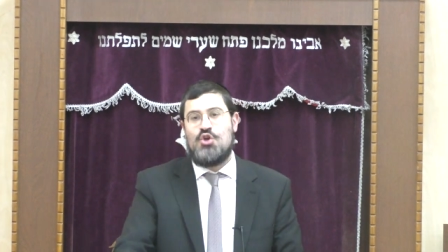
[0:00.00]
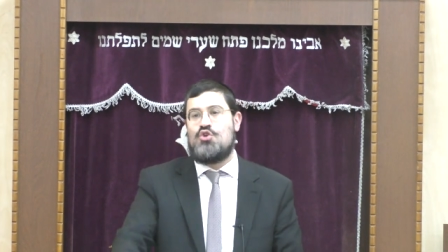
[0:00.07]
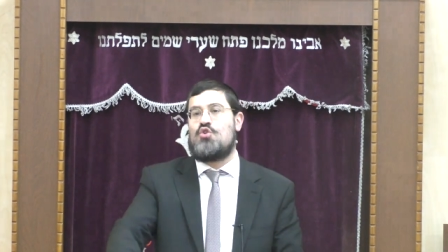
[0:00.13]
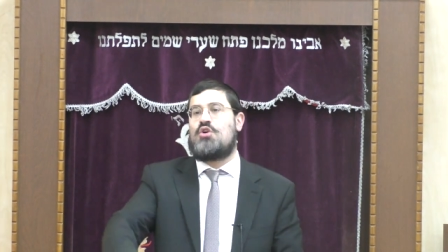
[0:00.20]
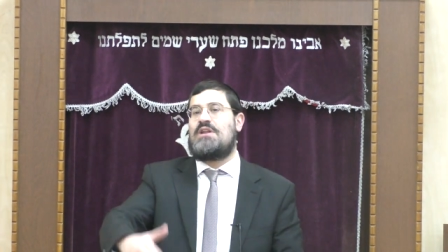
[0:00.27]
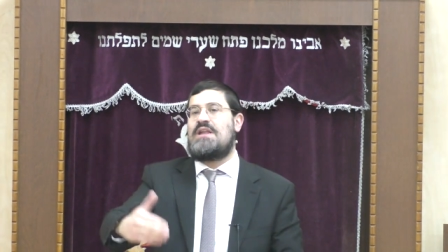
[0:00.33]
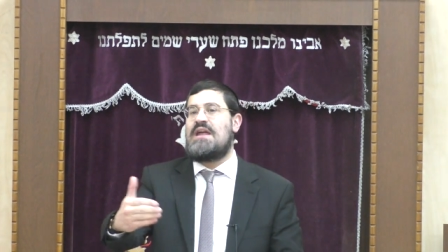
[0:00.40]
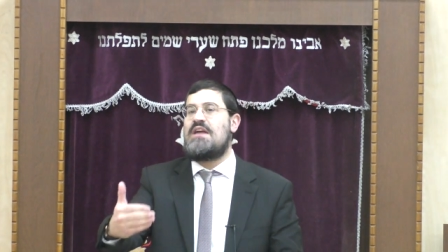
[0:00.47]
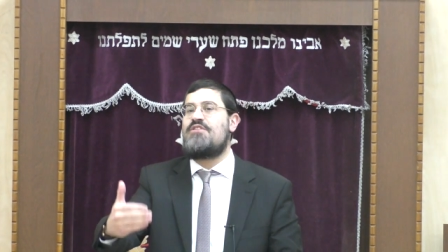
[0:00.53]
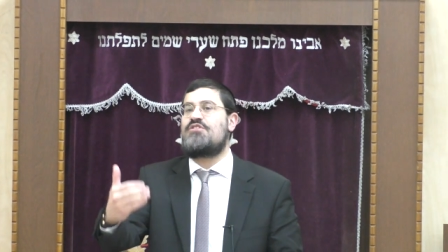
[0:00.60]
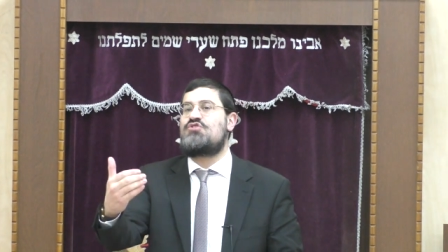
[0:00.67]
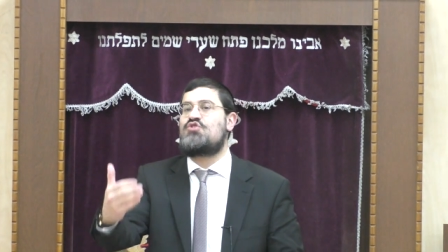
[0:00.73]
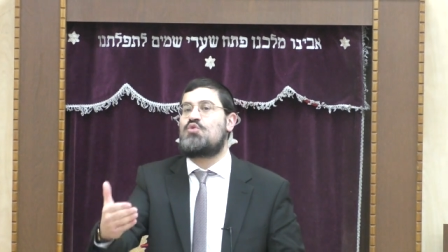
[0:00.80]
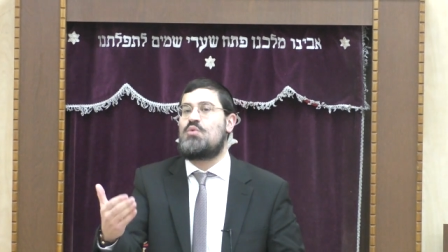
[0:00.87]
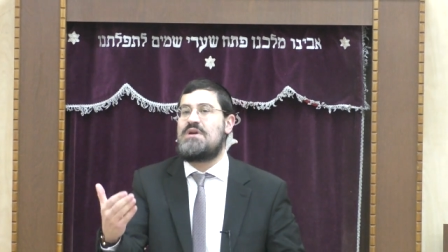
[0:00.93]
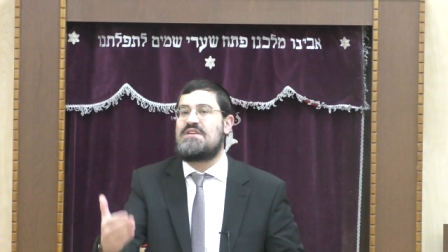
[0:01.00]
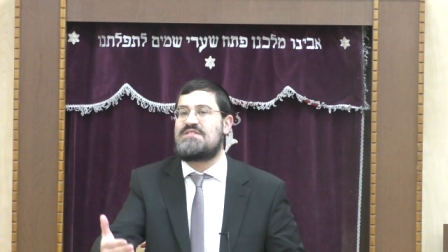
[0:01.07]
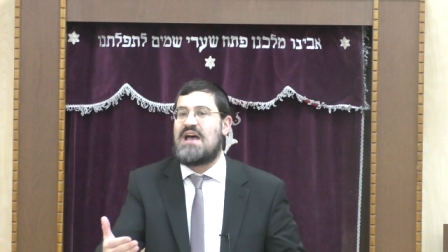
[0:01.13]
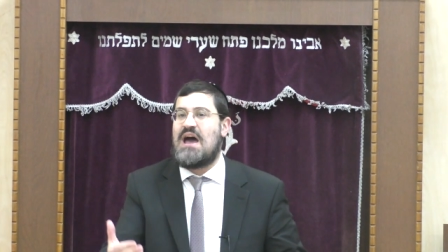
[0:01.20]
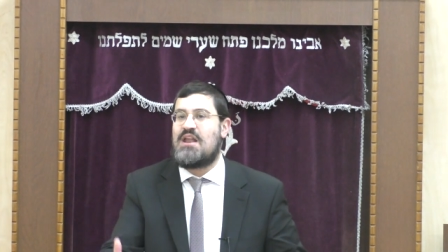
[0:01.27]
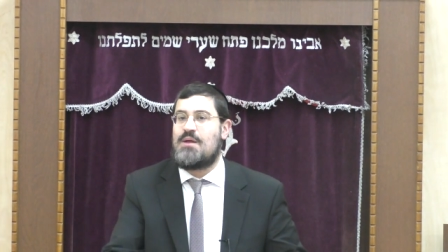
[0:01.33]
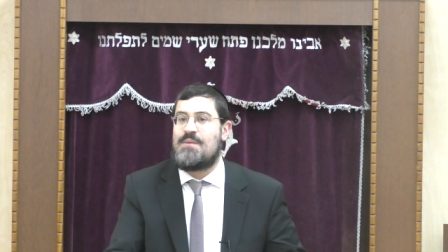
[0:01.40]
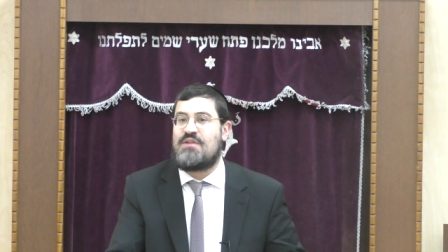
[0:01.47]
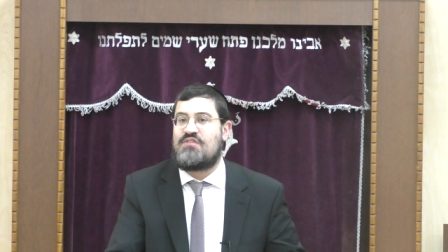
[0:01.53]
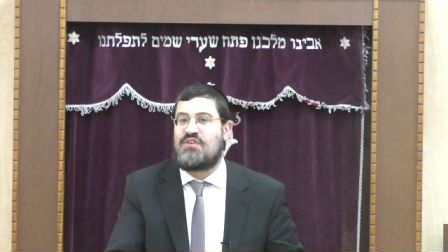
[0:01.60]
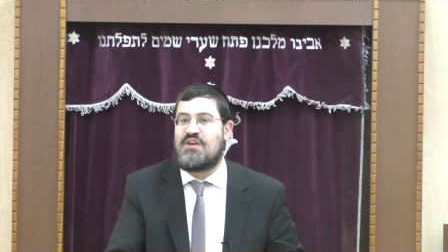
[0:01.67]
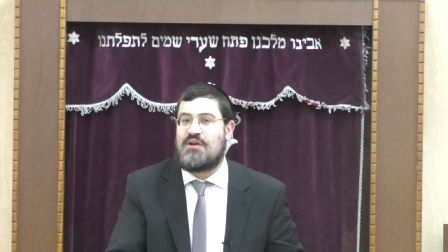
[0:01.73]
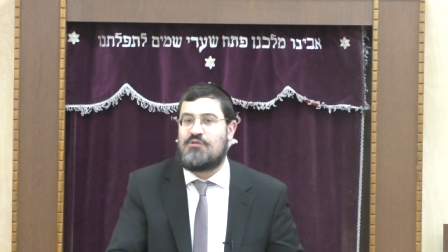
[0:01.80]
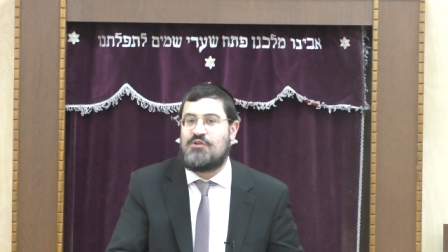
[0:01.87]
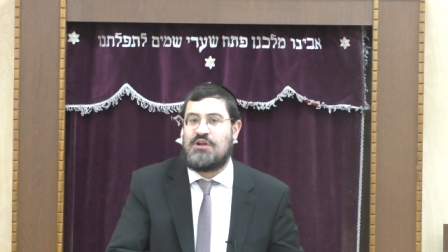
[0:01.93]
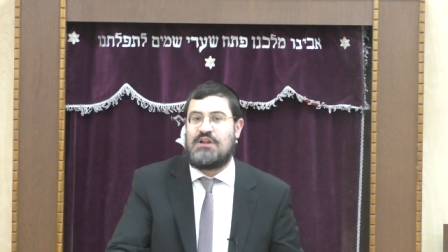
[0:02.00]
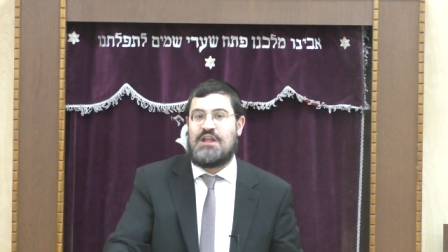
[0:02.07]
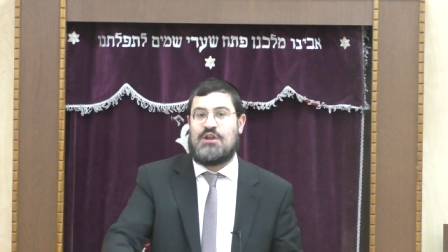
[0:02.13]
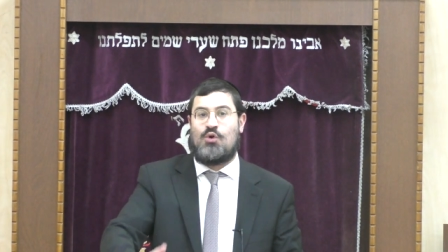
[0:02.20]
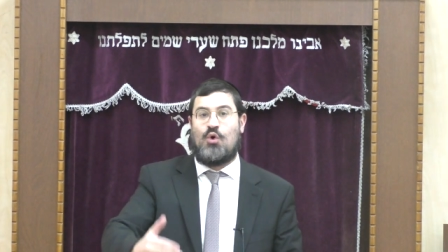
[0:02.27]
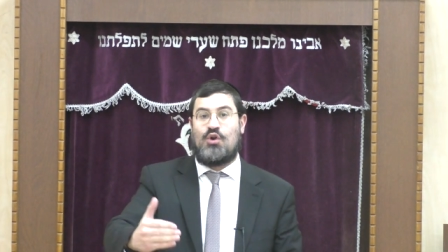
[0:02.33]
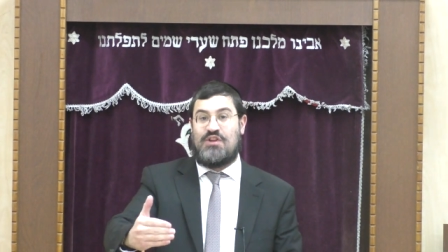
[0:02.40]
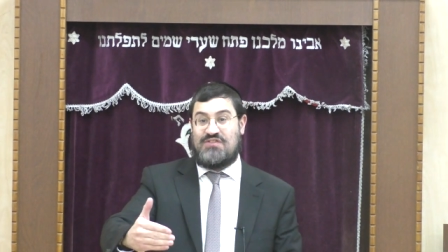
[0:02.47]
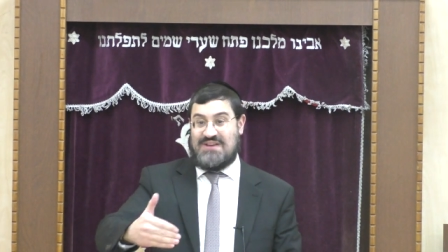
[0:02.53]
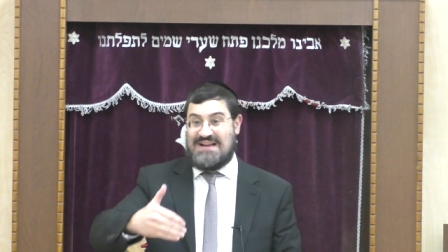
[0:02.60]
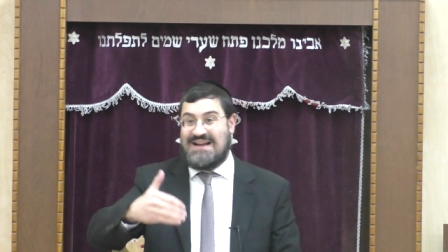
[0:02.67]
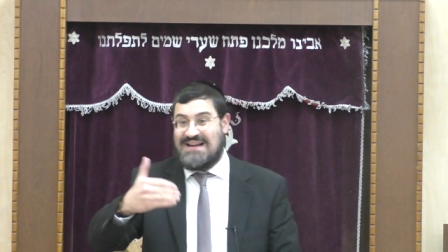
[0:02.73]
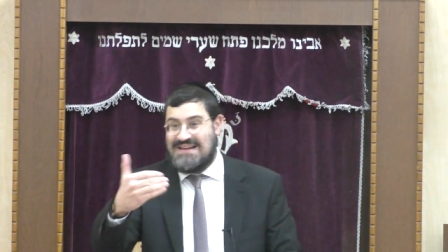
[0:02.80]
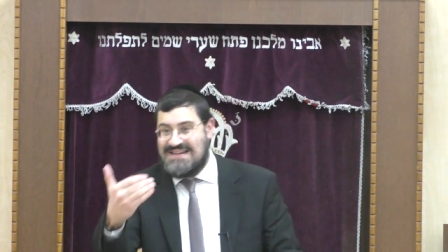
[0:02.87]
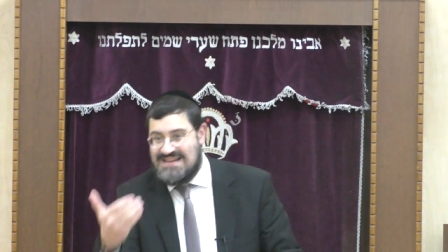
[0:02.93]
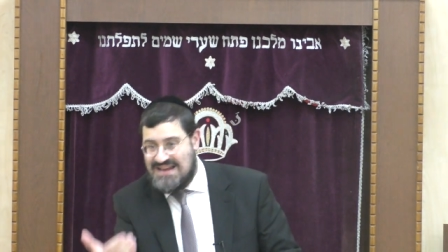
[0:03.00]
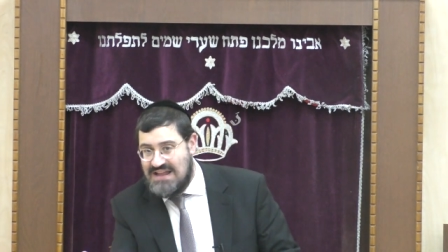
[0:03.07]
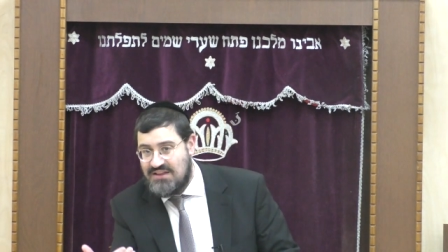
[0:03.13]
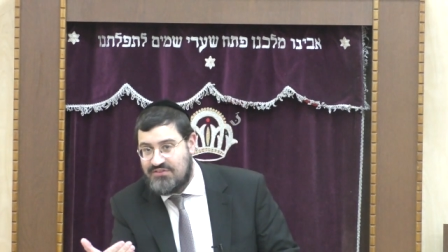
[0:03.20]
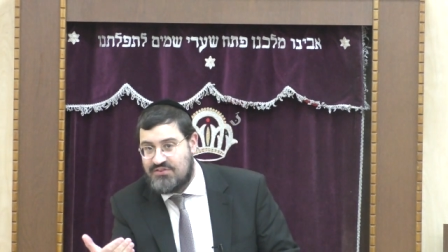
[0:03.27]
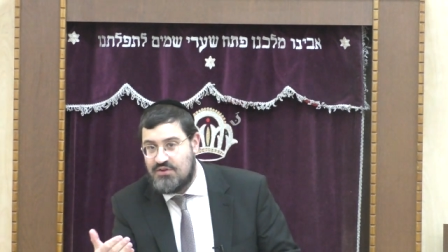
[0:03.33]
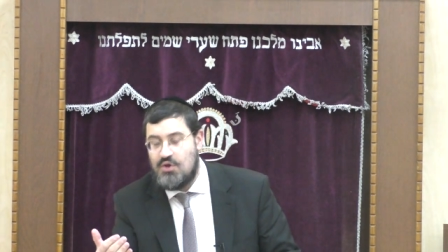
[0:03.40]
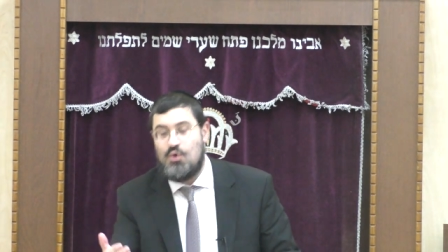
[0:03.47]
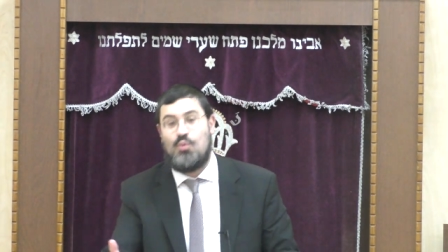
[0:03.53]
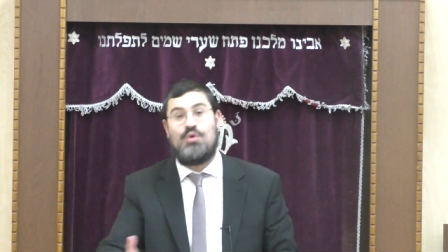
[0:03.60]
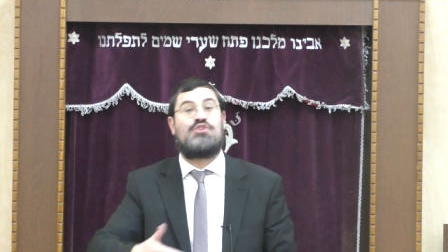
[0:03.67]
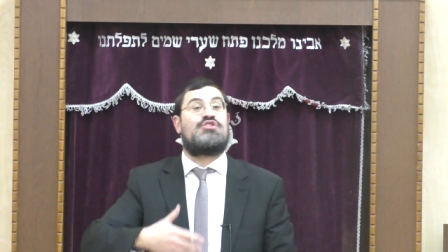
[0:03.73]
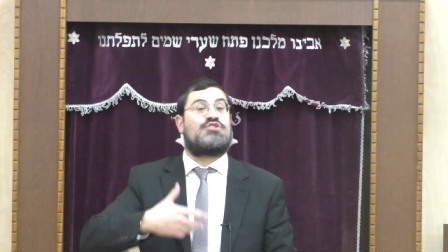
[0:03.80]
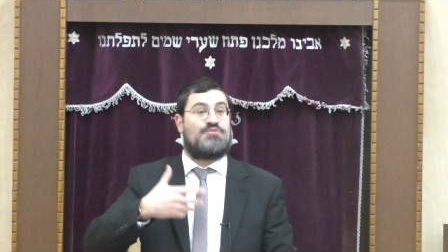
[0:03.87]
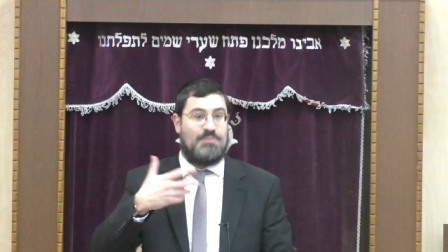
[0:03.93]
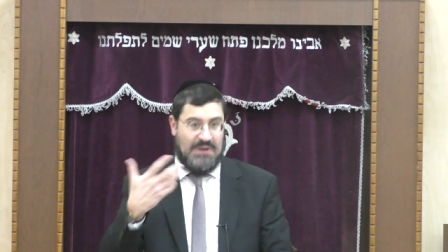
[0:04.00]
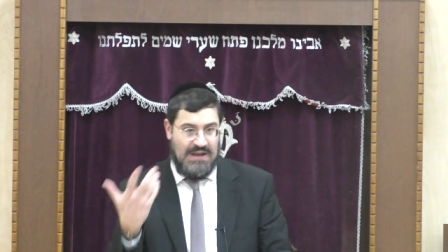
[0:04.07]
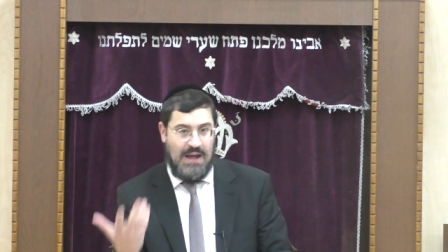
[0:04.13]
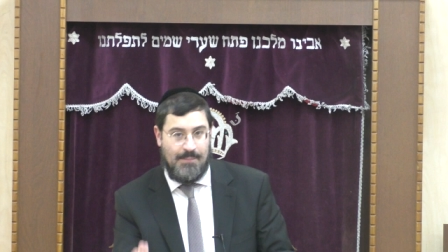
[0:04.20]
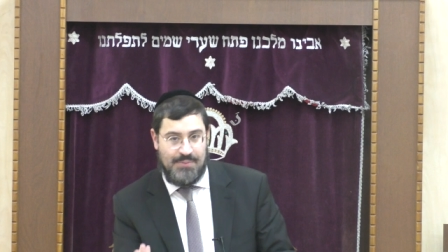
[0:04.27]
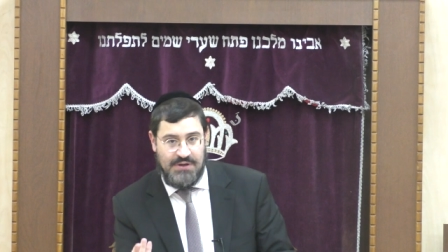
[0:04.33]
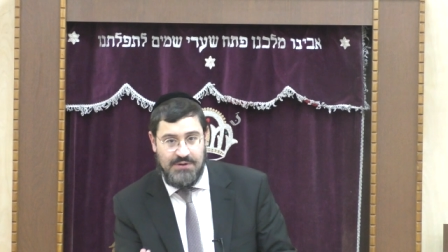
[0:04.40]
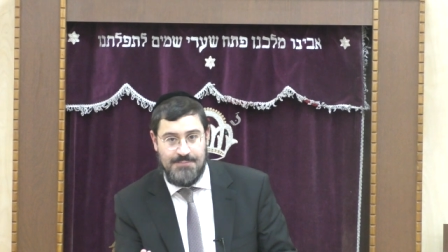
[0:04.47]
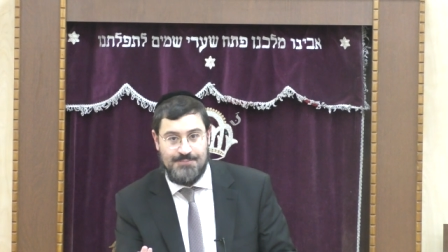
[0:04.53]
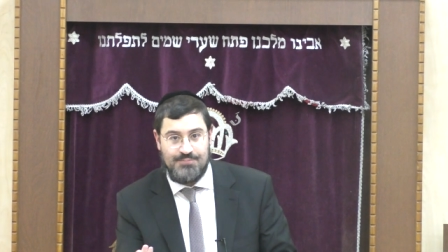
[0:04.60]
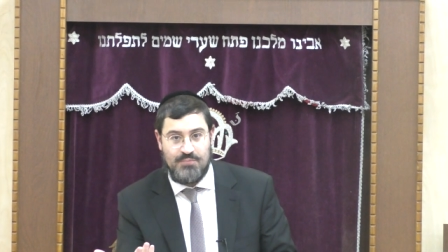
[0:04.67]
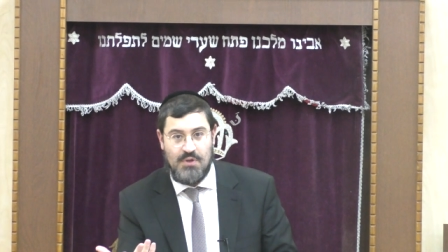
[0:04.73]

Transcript: You can either squeeze out a material in order to clean it, which is Malaban,